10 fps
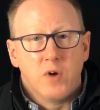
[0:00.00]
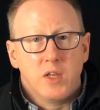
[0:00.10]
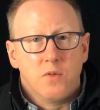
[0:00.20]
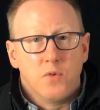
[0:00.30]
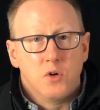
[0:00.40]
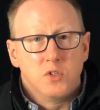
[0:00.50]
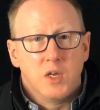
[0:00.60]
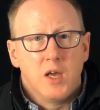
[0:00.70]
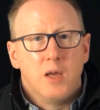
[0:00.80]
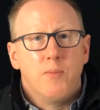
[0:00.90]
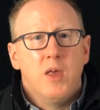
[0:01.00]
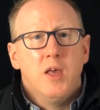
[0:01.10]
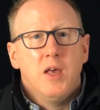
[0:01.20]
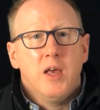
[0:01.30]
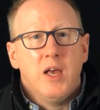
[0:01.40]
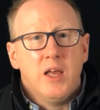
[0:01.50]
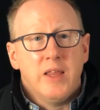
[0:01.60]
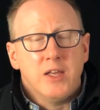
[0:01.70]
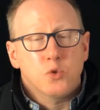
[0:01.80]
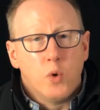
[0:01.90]
right the first time. And
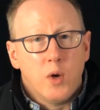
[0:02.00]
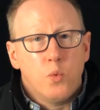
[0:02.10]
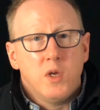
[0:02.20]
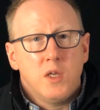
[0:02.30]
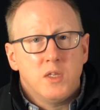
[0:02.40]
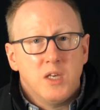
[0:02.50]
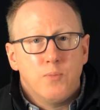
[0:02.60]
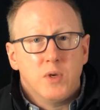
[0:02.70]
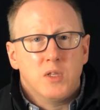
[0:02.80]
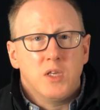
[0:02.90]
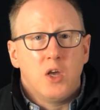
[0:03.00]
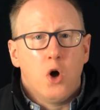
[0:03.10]
that's why we typically